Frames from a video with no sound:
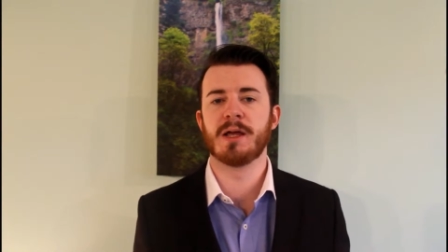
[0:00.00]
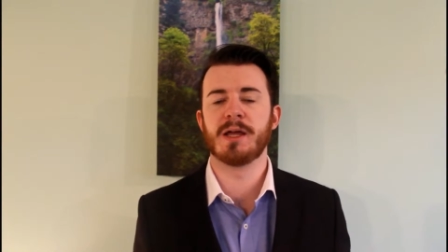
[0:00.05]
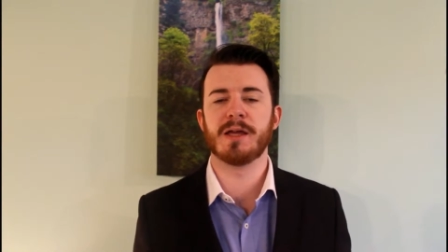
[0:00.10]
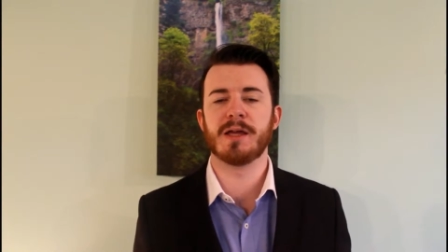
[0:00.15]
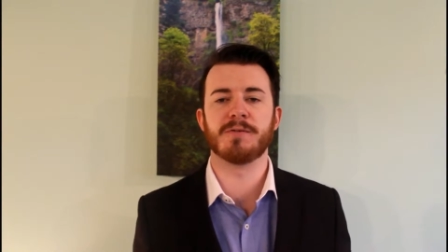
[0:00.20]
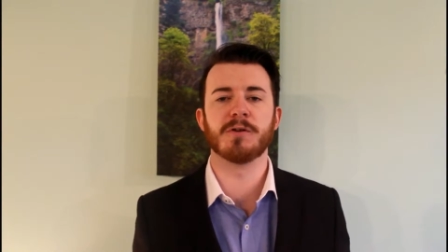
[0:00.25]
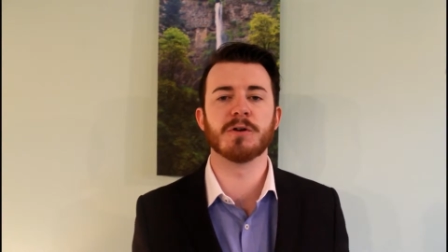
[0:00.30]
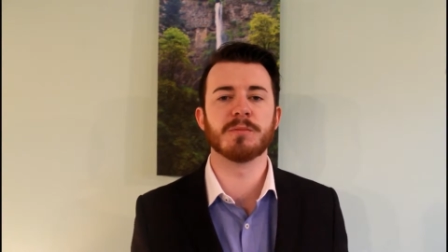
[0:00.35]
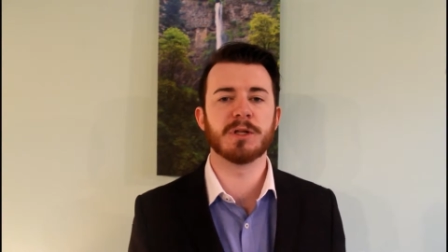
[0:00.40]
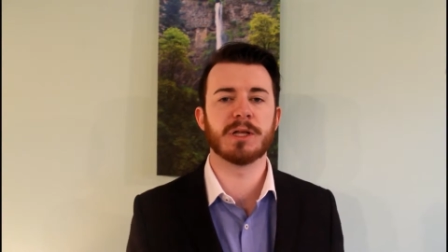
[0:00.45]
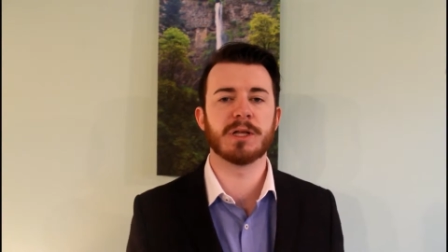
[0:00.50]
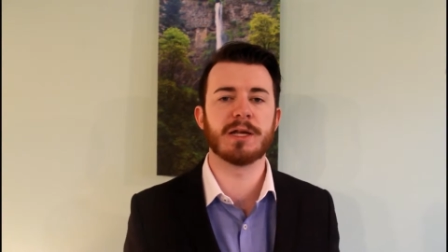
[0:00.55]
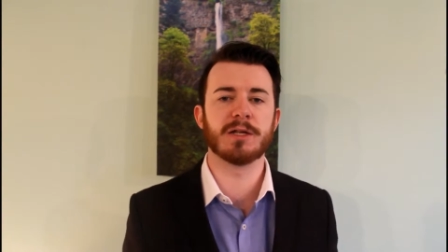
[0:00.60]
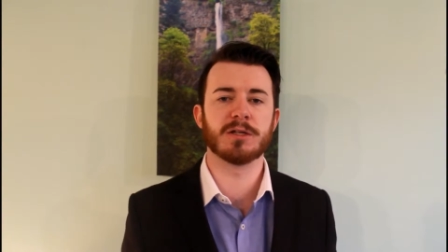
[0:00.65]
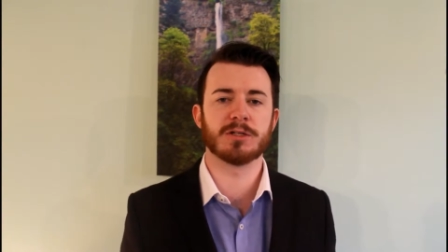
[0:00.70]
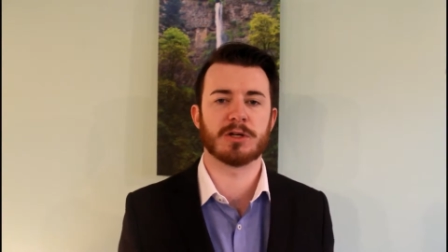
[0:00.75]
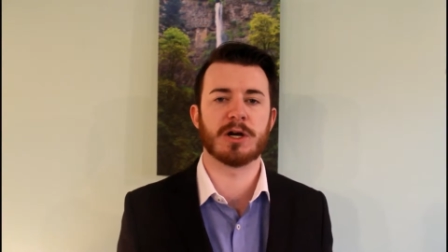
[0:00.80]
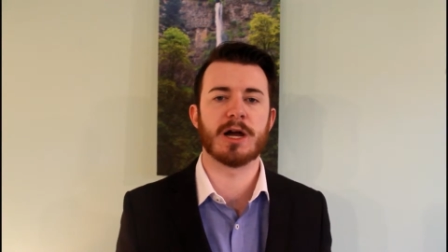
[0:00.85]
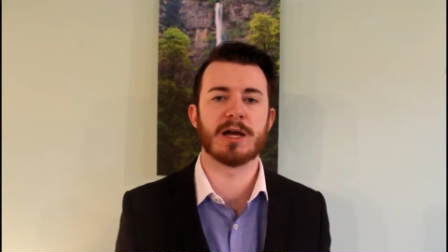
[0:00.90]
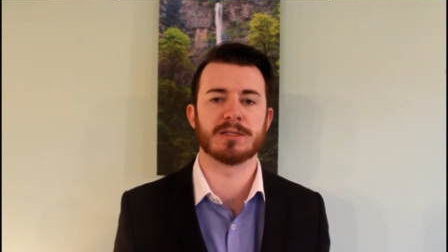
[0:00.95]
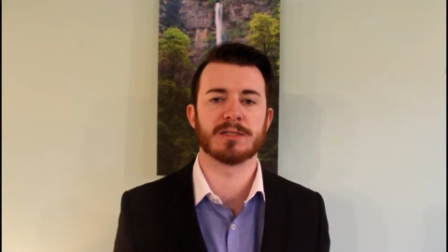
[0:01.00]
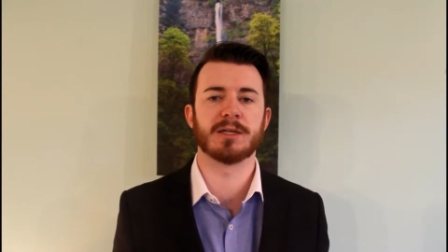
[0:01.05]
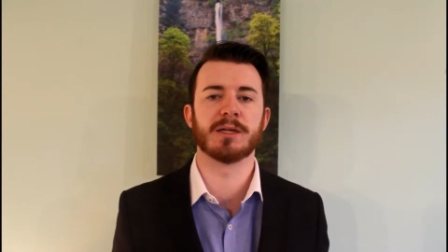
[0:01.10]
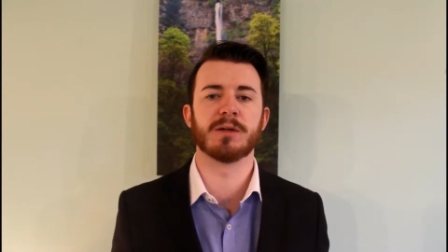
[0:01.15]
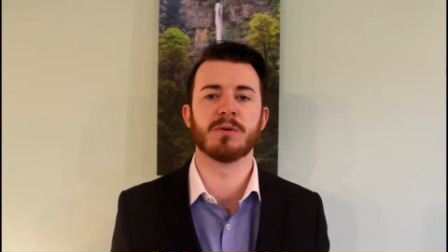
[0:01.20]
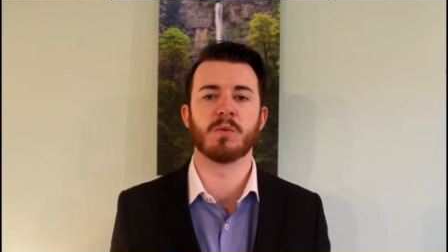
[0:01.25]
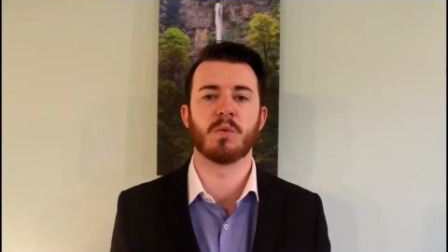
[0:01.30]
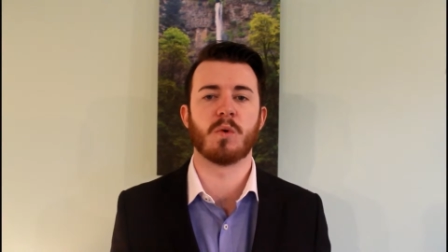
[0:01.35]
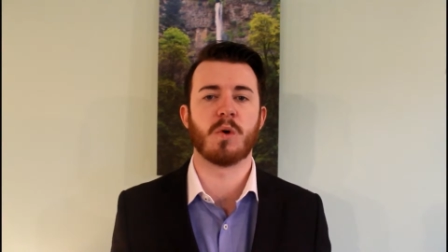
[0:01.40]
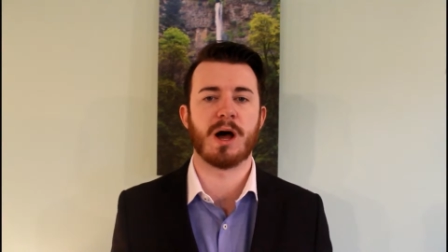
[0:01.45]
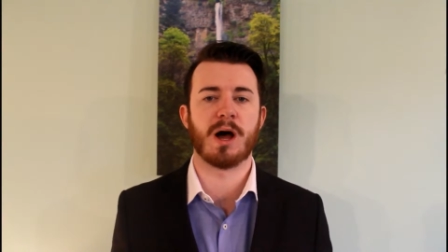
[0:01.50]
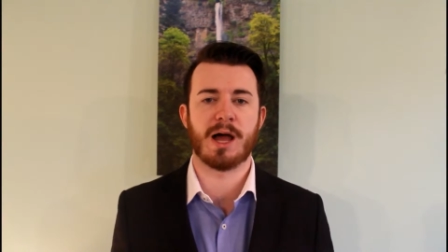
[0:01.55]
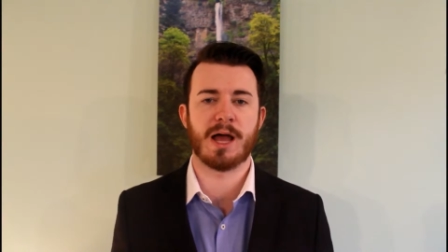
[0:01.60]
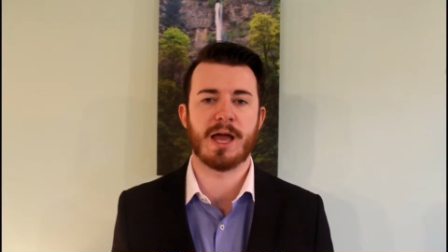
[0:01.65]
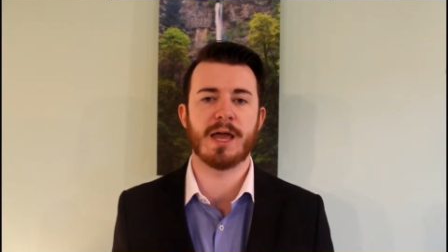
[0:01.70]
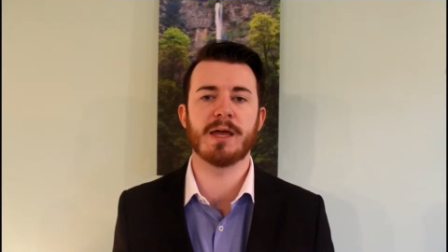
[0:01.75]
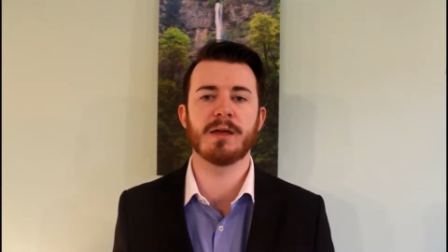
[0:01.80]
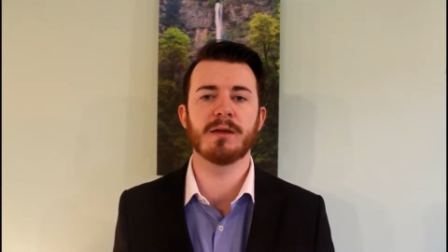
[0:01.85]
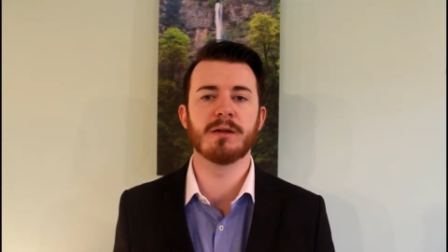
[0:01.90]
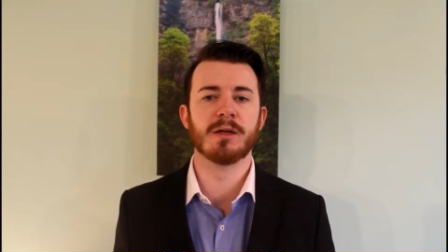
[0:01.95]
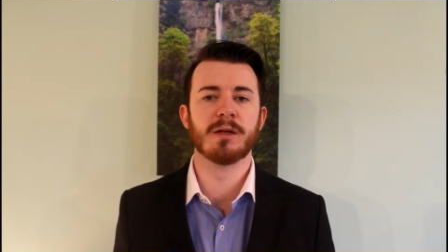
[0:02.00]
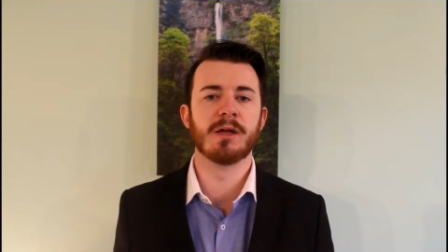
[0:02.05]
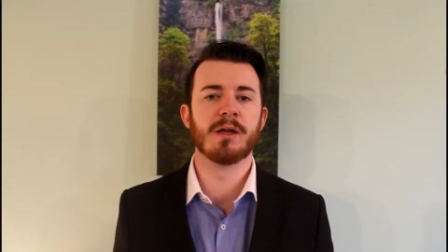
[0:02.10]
If your millennials are asking why,